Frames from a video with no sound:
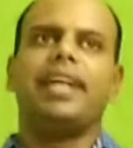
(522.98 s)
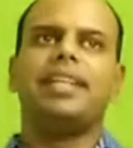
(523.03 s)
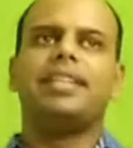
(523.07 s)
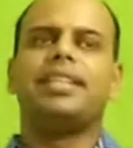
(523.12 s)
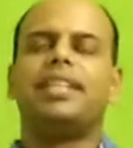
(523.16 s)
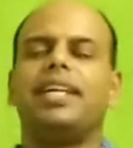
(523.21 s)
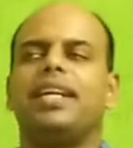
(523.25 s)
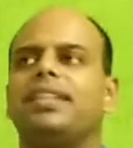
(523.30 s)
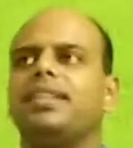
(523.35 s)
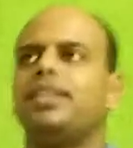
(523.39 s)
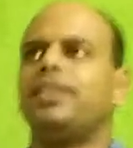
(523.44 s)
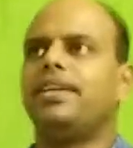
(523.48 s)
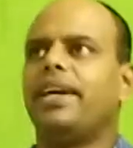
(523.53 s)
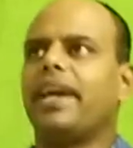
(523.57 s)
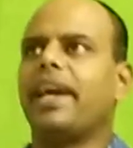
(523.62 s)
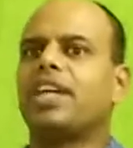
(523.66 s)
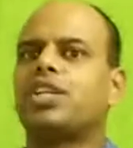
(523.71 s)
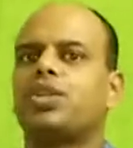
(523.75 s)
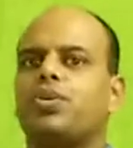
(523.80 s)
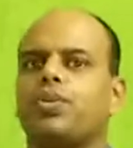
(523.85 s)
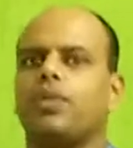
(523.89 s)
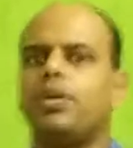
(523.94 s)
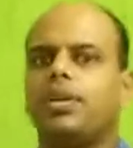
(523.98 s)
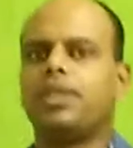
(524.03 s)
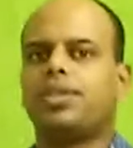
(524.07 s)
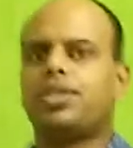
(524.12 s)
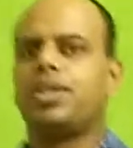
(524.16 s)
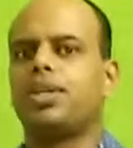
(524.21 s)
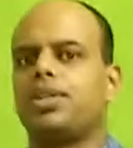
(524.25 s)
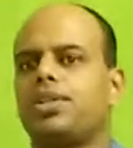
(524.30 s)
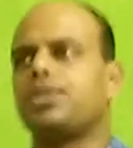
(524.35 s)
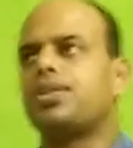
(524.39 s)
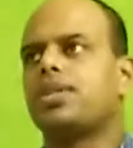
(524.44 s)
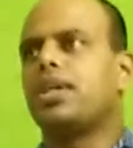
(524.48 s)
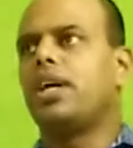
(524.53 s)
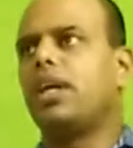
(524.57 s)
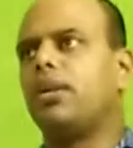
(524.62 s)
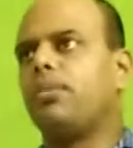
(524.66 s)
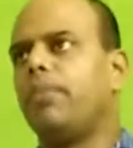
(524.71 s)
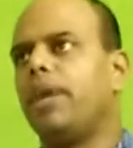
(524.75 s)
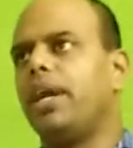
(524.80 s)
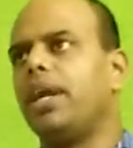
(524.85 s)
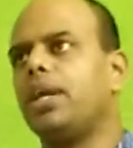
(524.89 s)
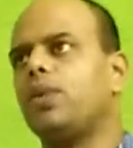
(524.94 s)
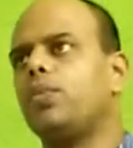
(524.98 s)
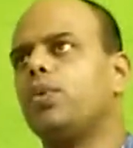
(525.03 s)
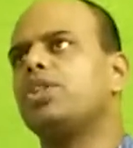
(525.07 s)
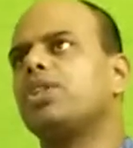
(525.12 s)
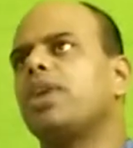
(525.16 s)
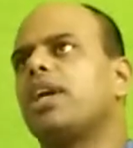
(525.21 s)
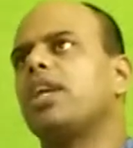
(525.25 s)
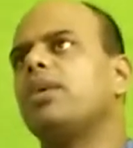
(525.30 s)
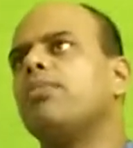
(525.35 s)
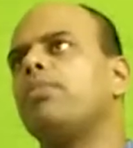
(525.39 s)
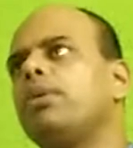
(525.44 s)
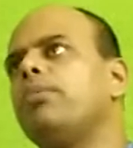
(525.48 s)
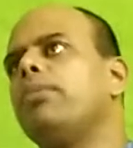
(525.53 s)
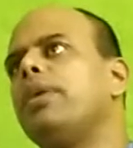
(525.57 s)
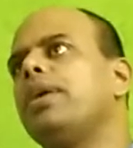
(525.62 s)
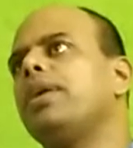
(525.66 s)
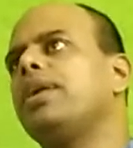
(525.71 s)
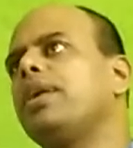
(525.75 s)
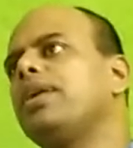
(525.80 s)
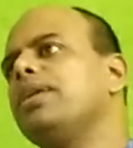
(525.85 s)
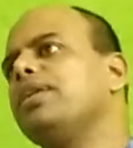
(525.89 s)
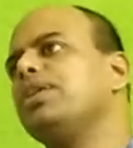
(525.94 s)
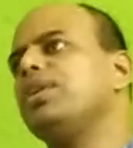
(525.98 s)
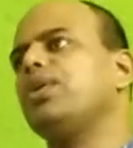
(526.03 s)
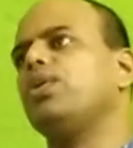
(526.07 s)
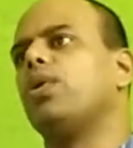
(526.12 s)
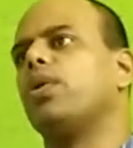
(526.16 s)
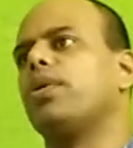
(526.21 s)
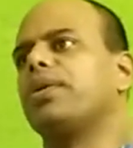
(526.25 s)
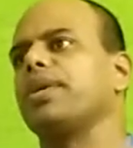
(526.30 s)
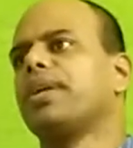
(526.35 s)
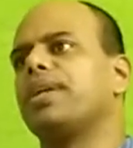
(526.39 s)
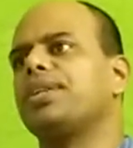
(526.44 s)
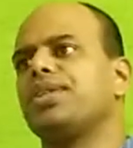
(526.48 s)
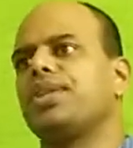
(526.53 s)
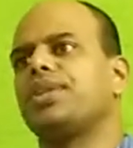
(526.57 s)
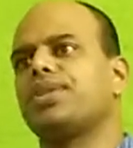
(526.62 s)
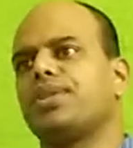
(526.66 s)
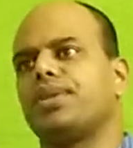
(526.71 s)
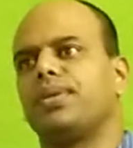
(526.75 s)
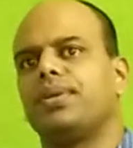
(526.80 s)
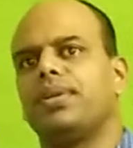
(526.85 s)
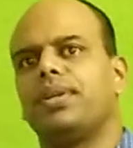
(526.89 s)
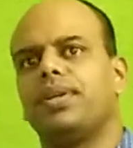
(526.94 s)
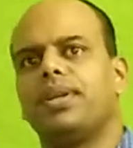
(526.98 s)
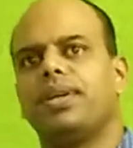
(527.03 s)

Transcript: and then the actual decisions are made which are implemented in the organization.